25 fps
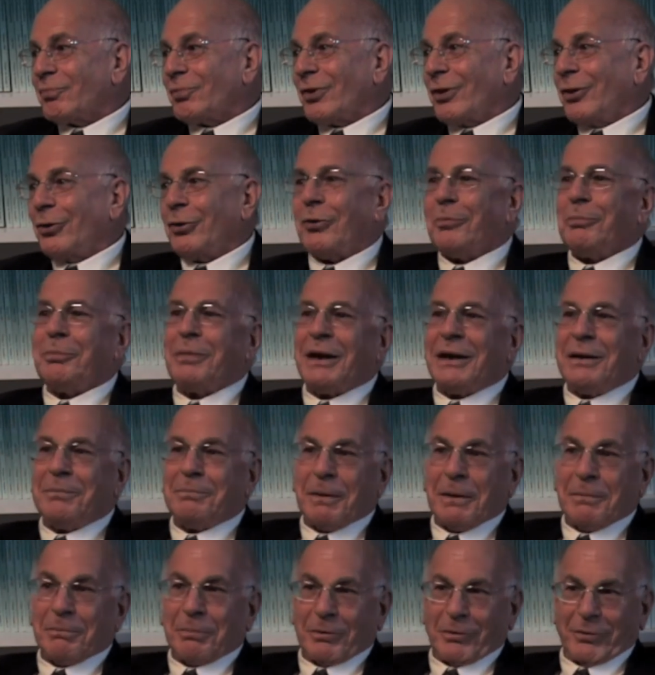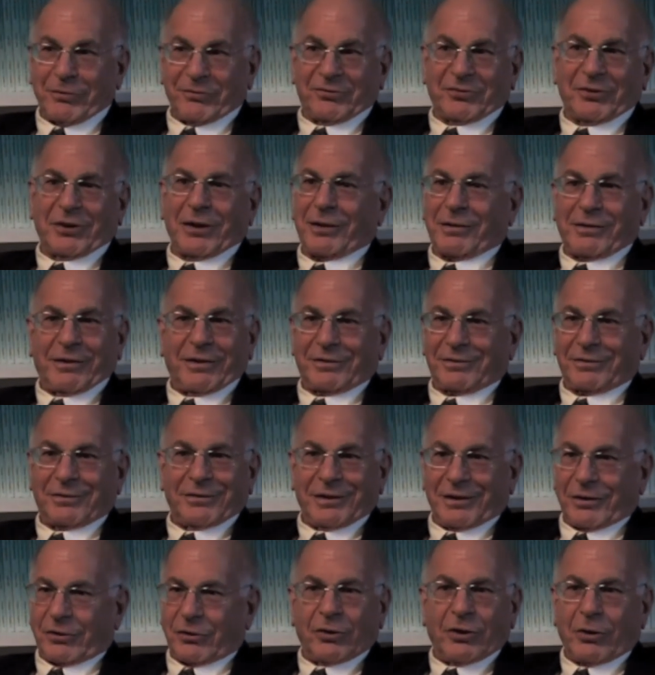many people say that
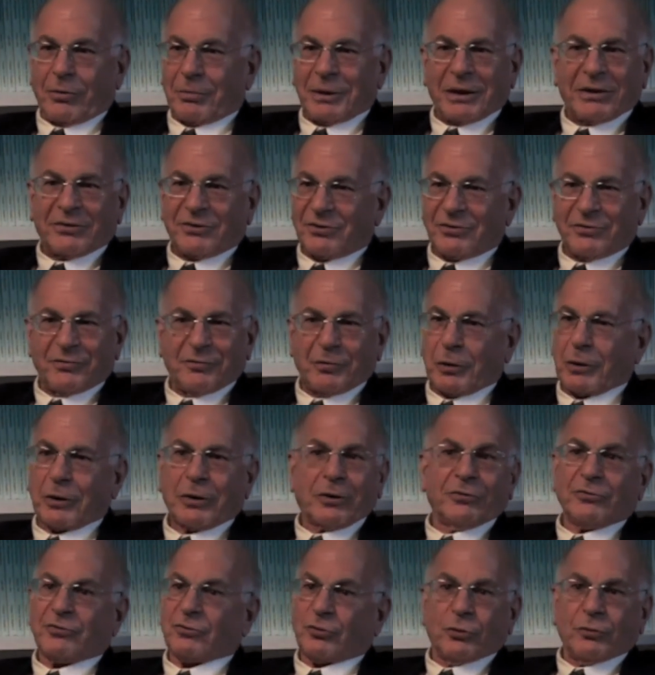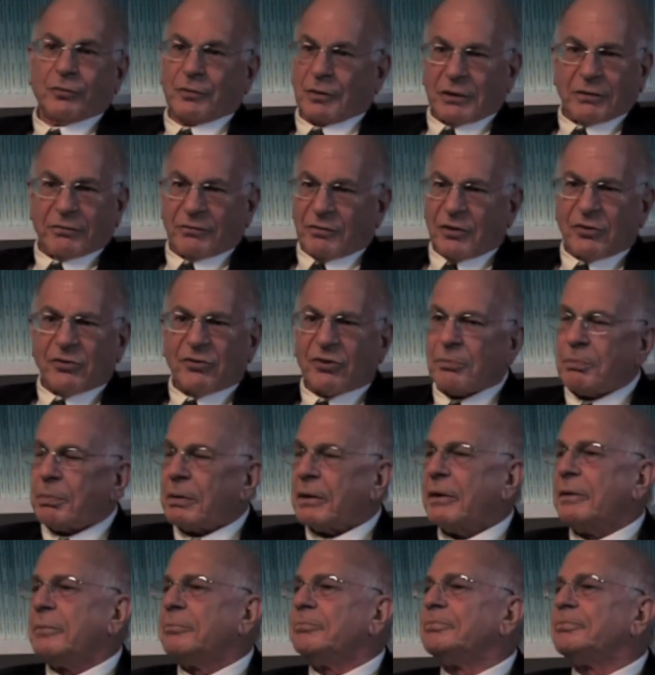economics is a very conservative
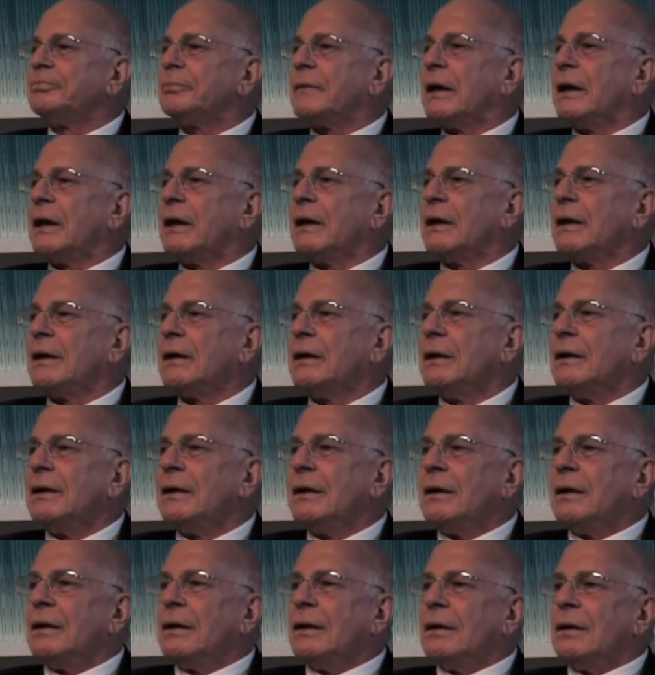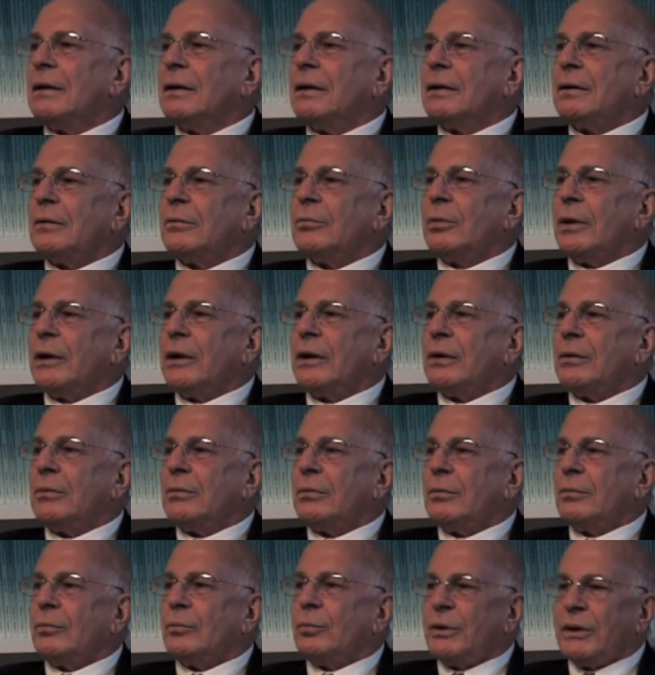discipline. And when
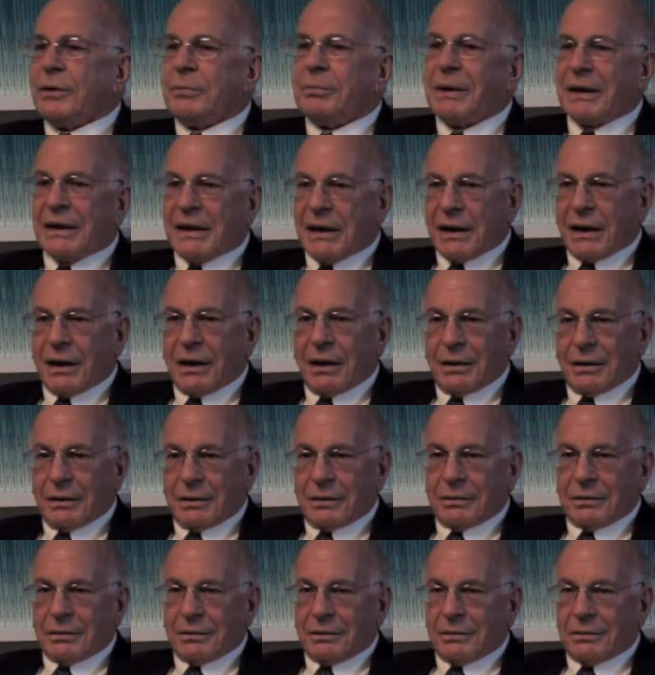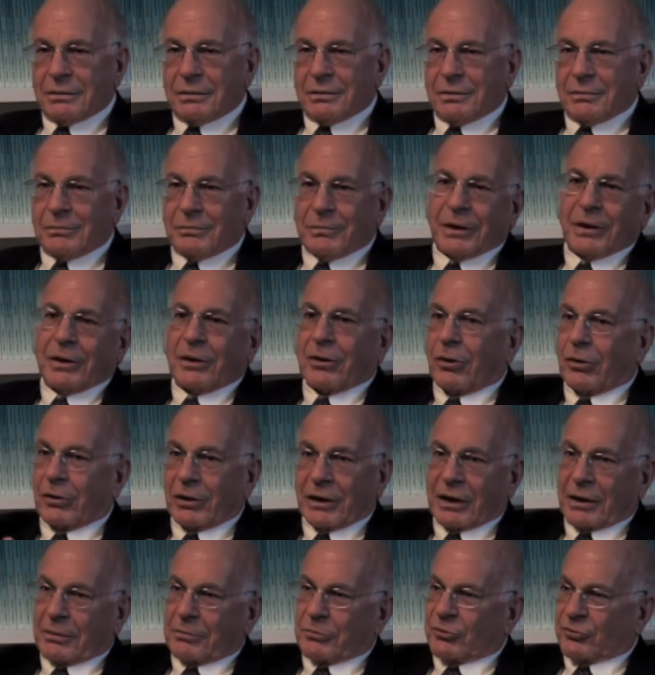we began, my
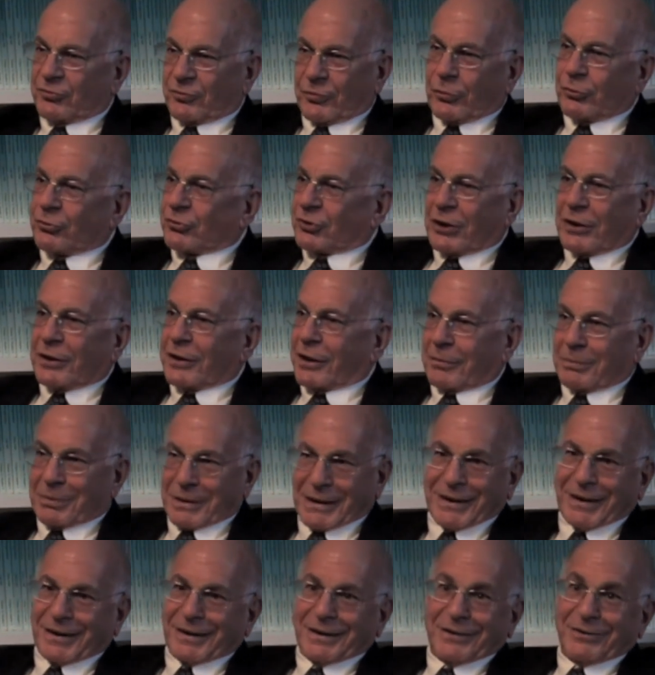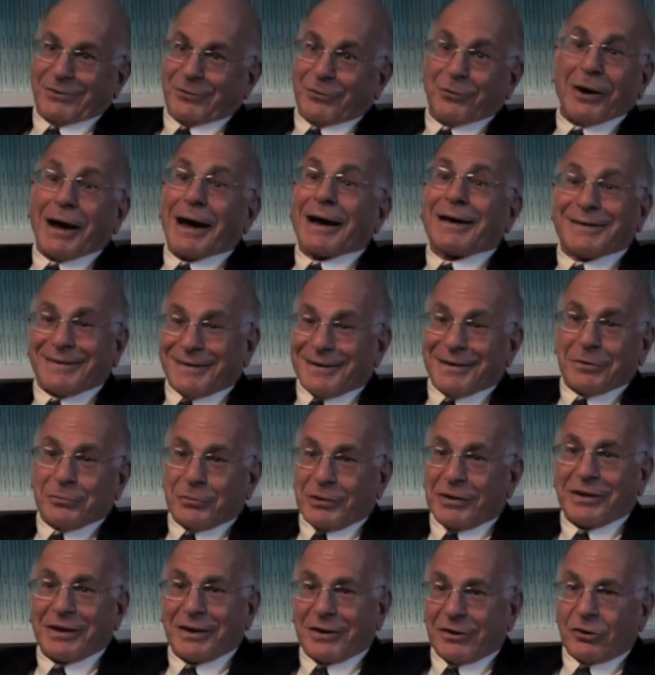colleague Amos Tversky and I began interacting
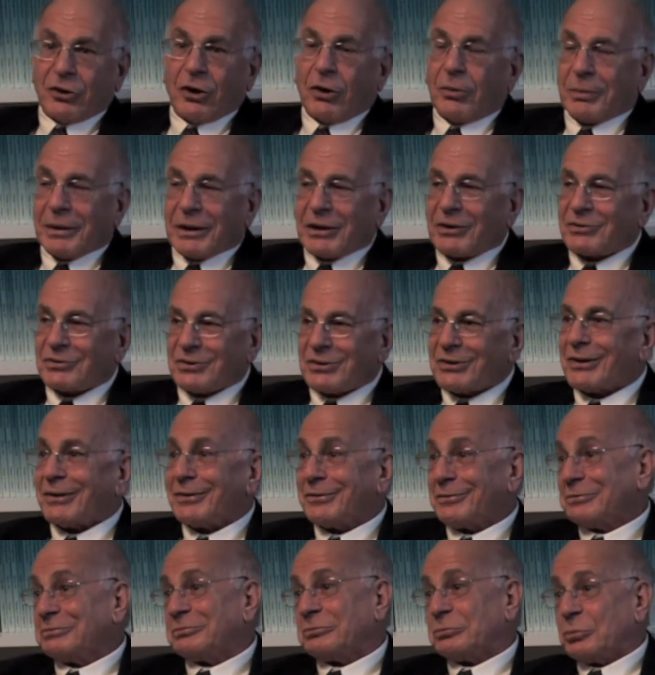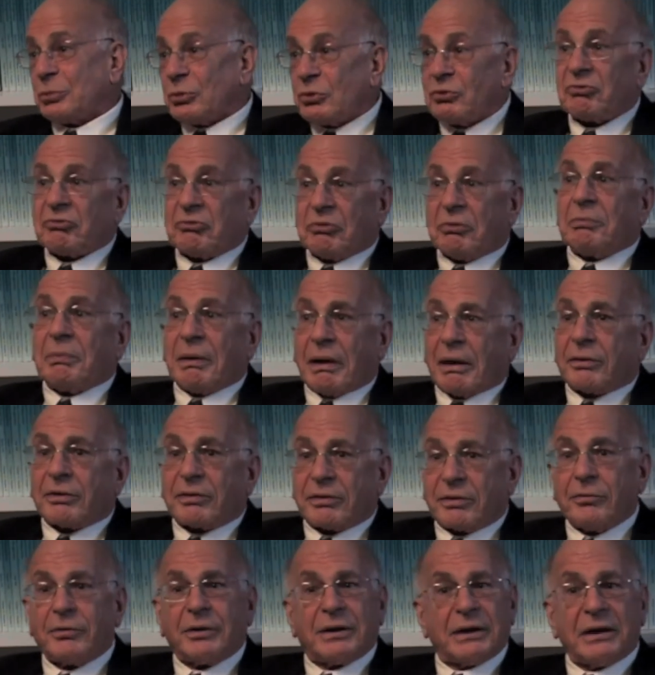with economics about
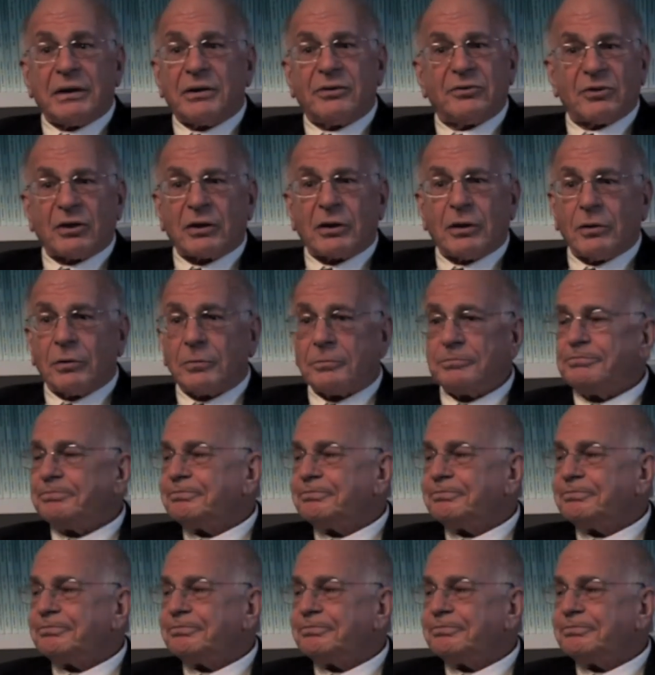30 years ago,